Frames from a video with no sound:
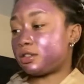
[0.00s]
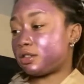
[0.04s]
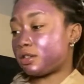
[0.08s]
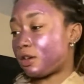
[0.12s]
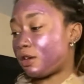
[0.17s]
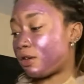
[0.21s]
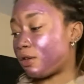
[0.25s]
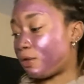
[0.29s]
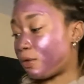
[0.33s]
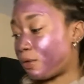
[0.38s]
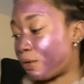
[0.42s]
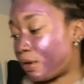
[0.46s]

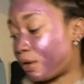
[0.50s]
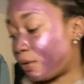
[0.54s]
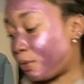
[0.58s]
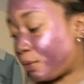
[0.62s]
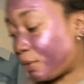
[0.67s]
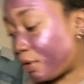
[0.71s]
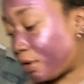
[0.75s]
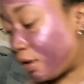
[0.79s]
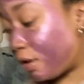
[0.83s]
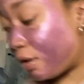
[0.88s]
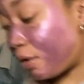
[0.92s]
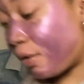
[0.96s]
So
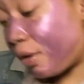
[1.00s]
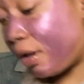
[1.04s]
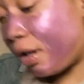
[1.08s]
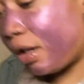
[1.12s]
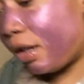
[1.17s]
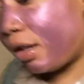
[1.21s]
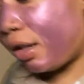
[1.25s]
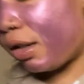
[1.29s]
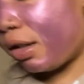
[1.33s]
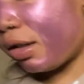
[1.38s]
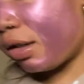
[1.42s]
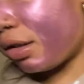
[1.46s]
we're gonna go
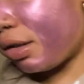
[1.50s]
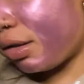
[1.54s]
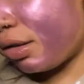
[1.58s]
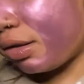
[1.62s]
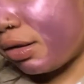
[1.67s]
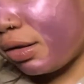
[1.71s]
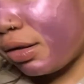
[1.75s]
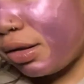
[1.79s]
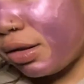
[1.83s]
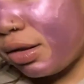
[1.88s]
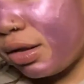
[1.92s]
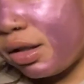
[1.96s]
ahead,
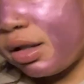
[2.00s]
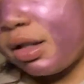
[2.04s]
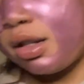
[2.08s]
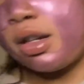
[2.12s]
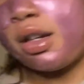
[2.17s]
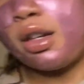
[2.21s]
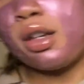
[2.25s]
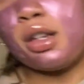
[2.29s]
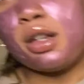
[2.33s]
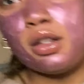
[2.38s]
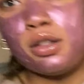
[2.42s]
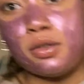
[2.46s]

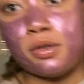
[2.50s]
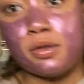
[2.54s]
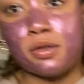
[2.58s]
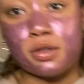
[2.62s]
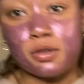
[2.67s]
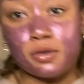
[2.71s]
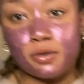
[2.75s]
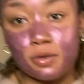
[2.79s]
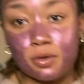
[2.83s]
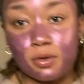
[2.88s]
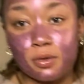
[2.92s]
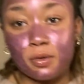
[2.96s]
do
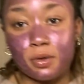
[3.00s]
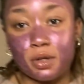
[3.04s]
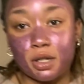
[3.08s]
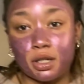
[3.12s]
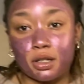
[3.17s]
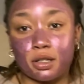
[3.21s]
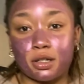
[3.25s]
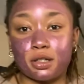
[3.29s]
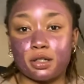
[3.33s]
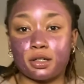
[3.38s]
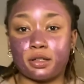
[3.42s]
this real quick